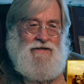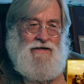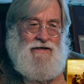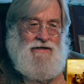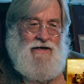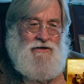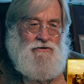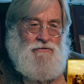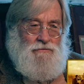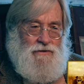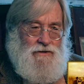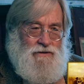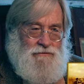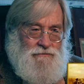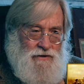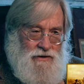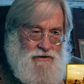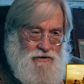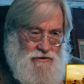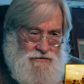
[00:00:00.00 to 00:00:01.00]
And I don't mean
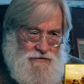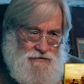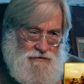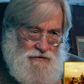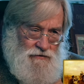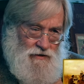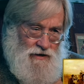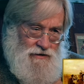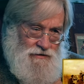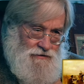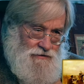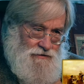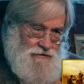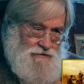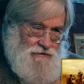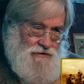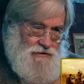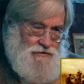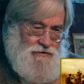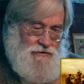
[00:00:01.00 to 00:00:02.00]
because of the Christ
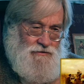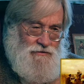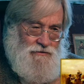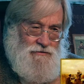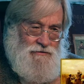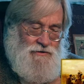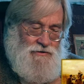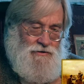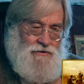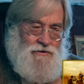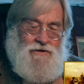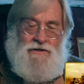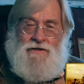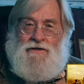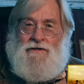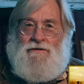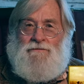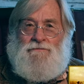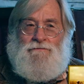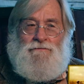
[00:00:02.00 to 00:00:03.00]
issue
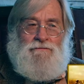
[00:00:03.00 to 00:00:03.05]
story,